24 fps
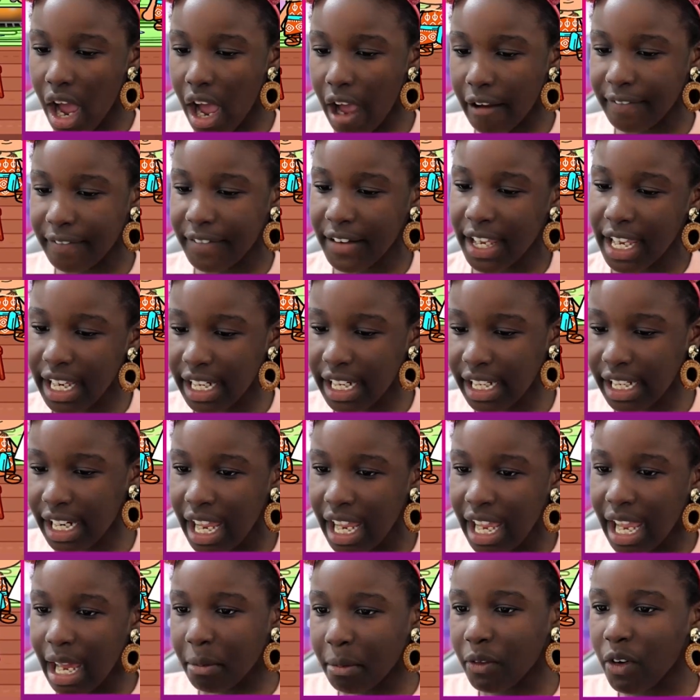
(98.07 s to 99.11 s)
oven,
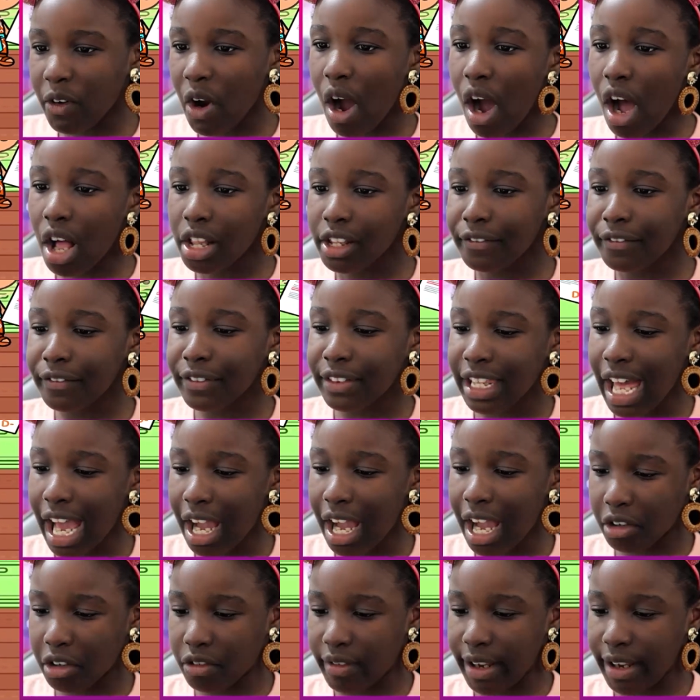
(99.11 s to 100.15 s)
and got all of
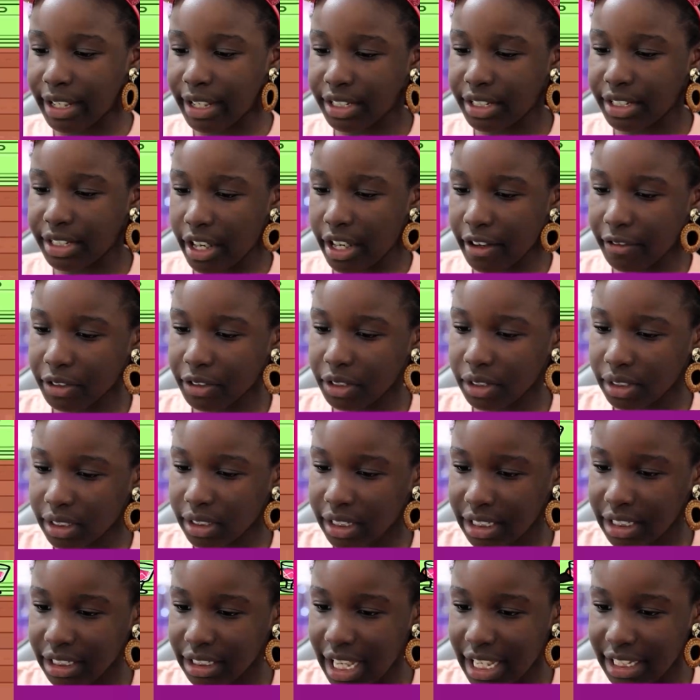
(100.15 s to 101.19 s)
that great stuff. So
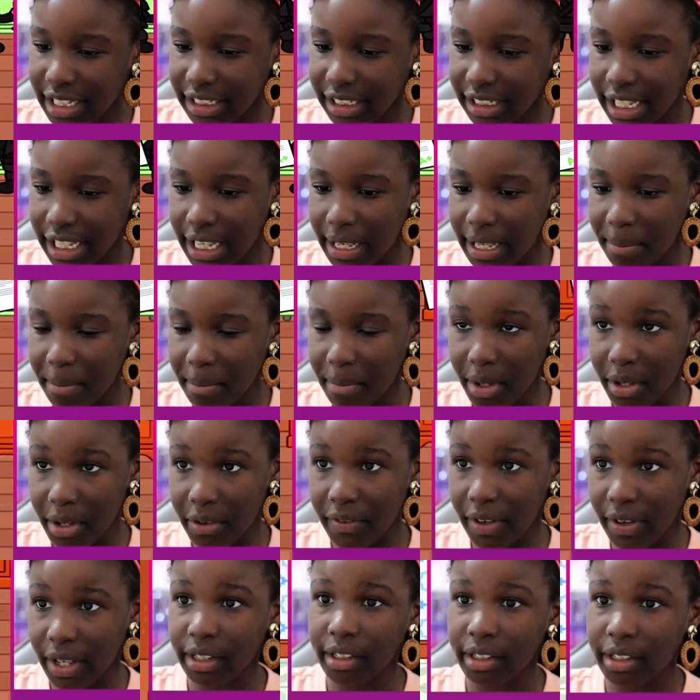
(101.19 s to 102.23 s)
let's keep
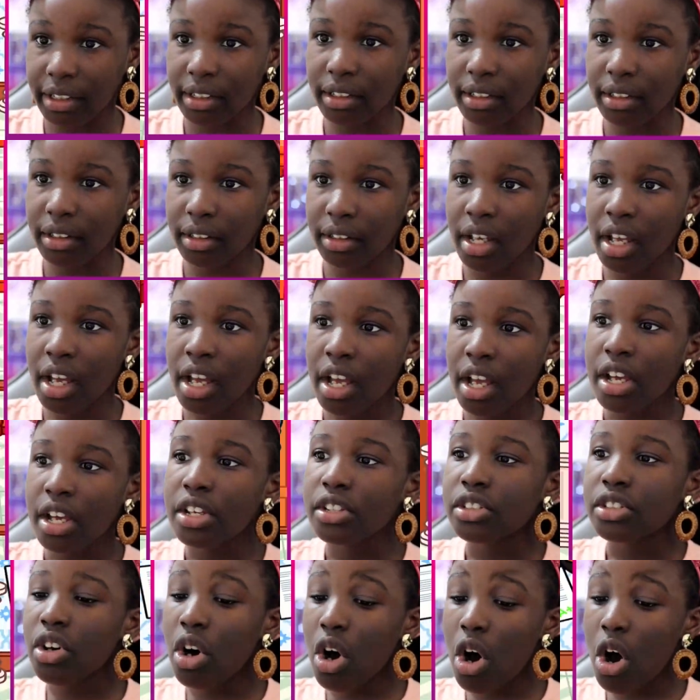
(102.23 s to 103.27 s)
moving.
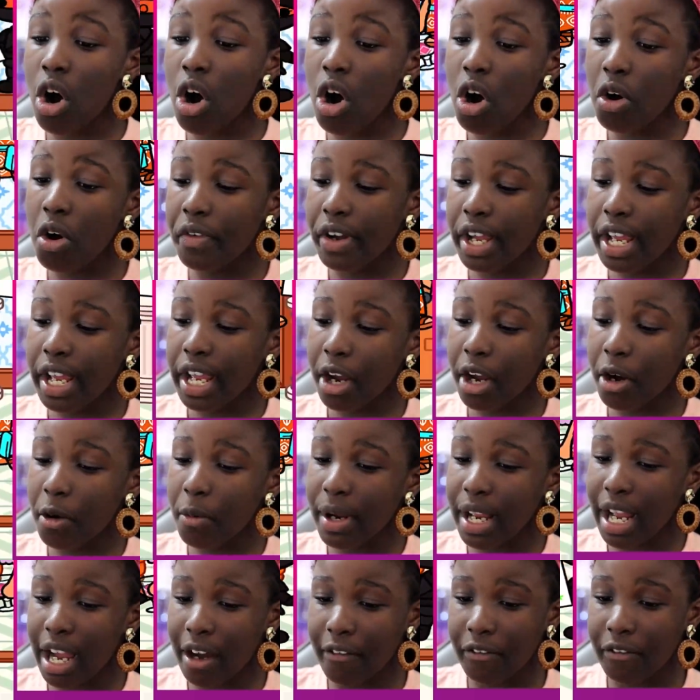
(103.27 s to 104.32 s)
So over here
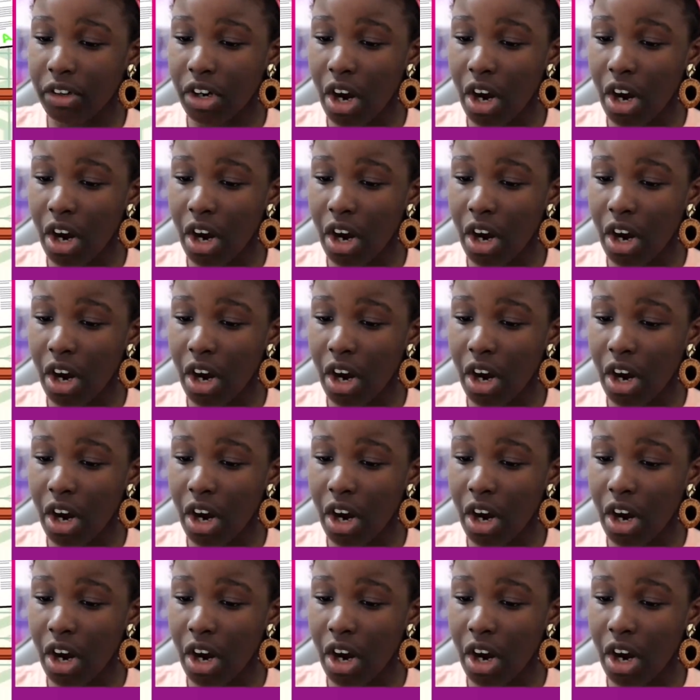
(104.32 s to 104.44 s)
we have